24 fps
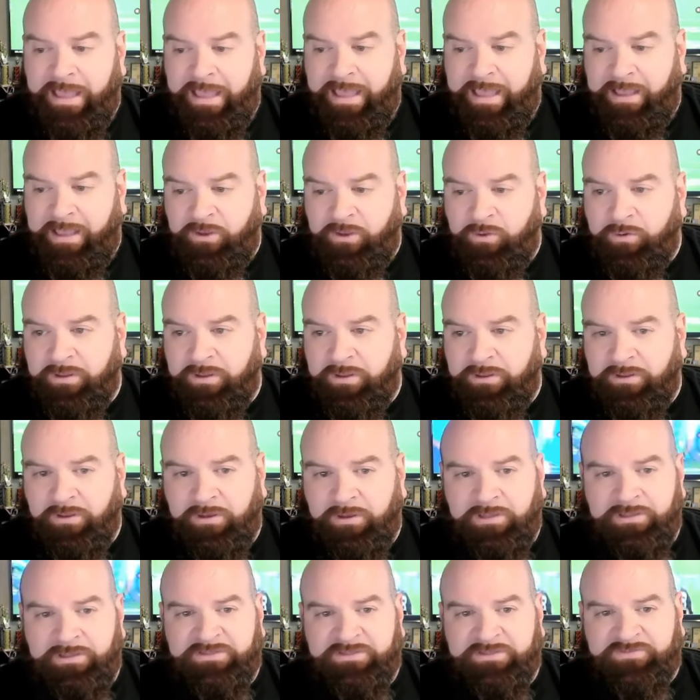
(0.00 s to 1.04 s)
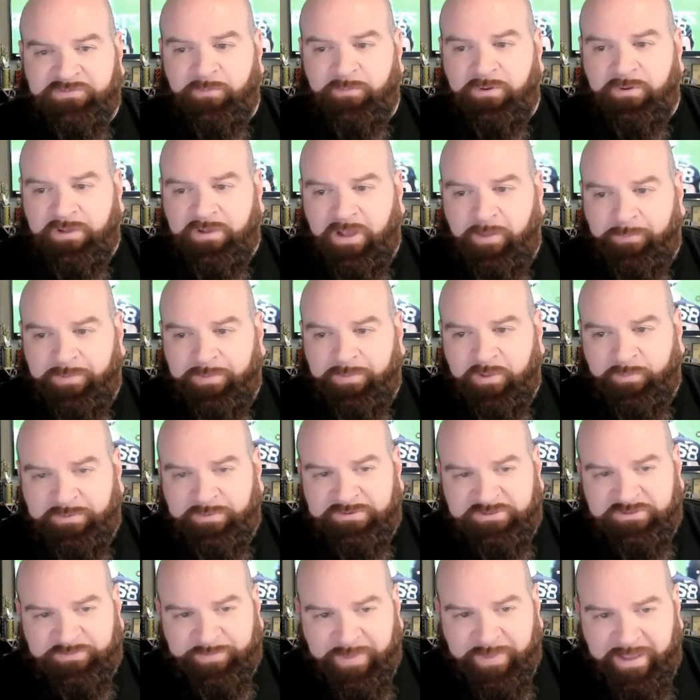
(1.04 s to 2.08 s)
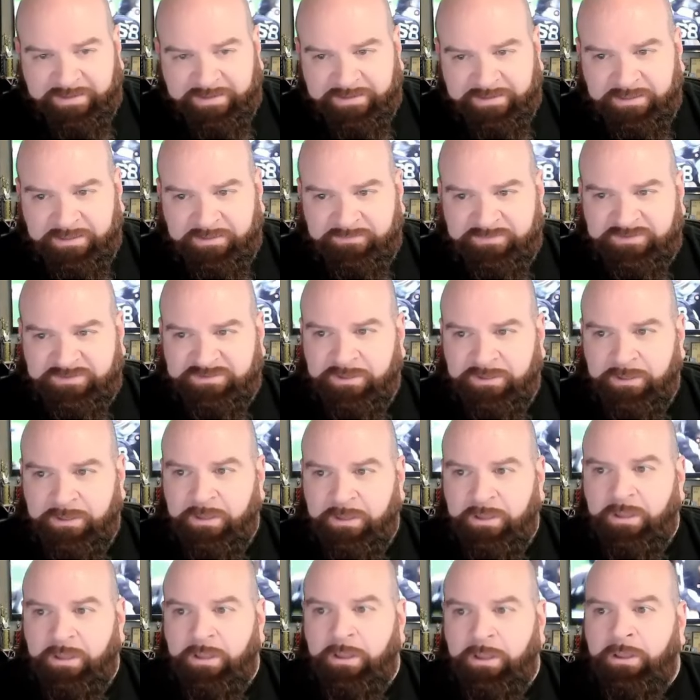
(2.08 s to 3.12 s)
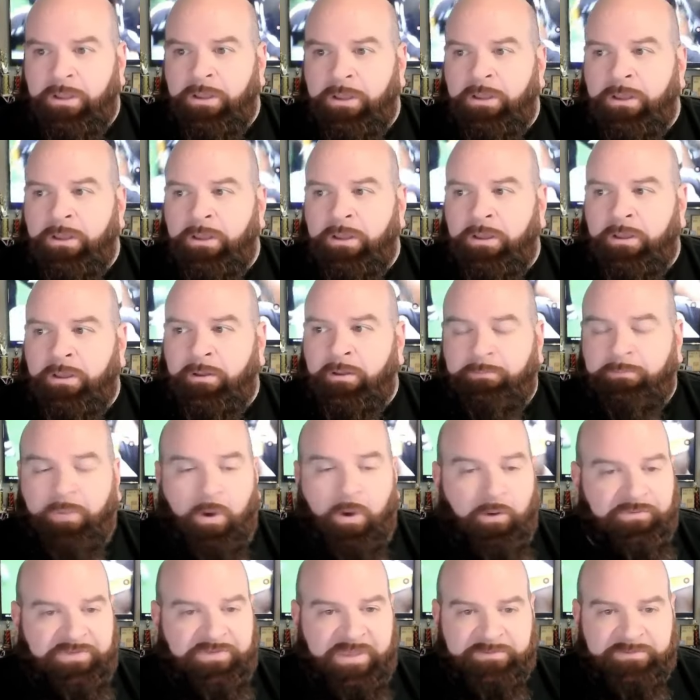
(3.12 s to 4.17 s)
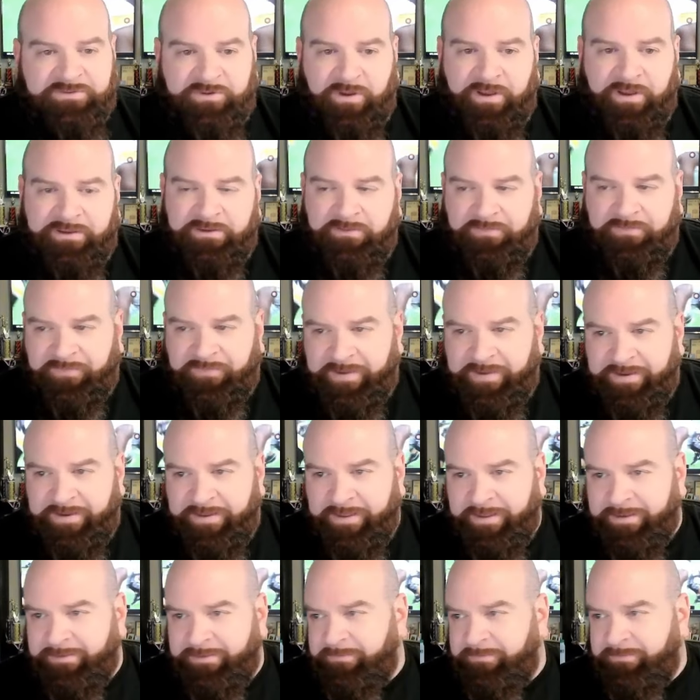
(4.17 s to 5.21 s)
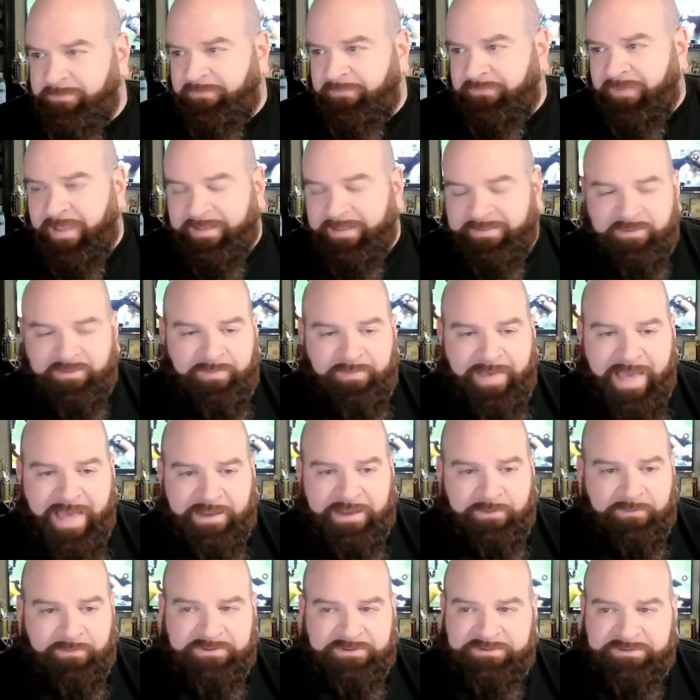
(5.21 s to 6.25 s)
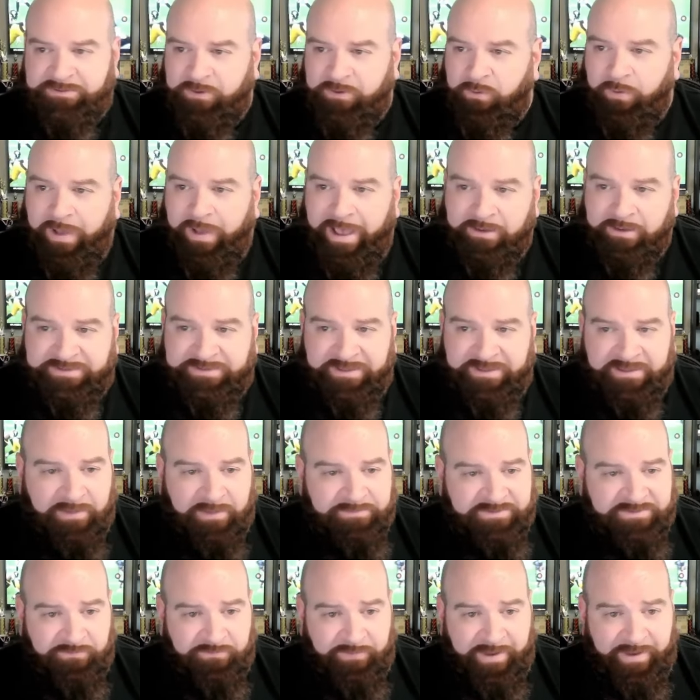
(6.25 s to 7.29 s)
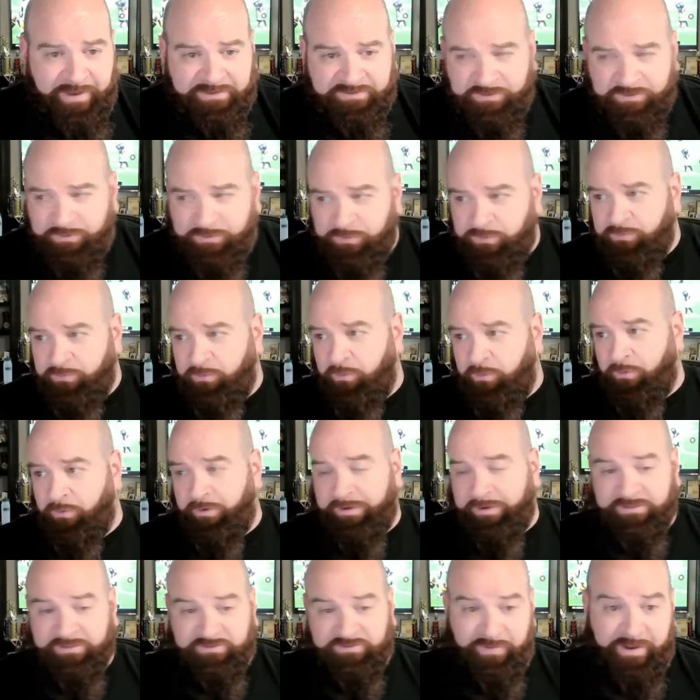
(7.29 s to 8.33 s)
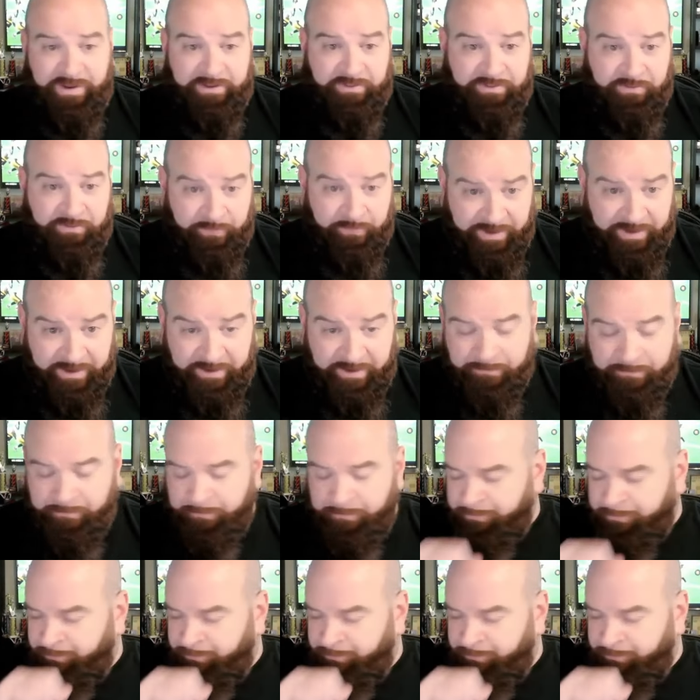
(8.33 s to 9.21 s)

And you can look at this from a couple of perspectives. Both teams are undefeated. The fact of the matter is Ohio State comes in ranked 2, Oregon's ranked 3.